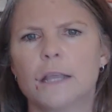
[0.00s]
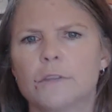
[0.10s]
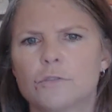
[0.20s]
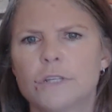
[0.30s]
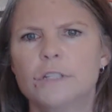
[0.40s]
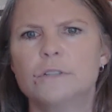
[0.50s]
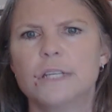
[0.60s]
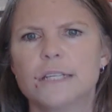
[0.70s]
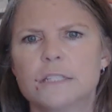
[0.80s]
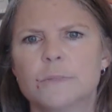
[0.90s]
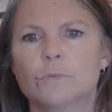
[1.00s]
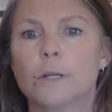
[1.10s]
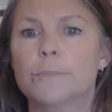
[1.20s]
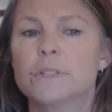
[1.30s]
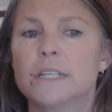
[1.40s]
and their Greek New Testament
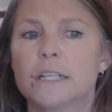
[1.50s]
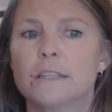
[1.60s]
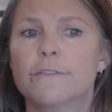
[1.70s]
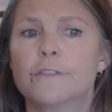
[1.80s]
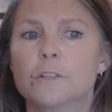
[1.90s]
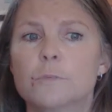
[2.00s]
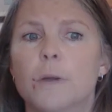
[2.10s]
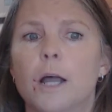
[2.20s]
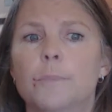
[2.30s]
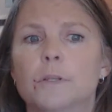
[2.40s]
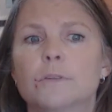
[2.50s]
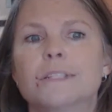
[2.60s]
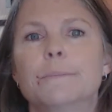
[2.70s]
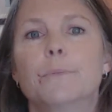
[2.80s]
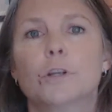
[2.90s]
represented the first
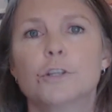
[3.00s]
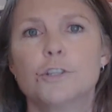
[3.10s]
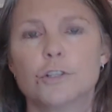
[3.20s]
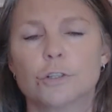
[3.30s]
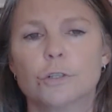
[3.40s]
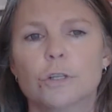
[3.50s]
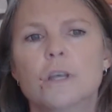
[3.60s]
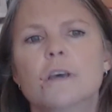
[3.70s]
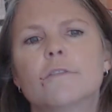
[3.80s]
popular departure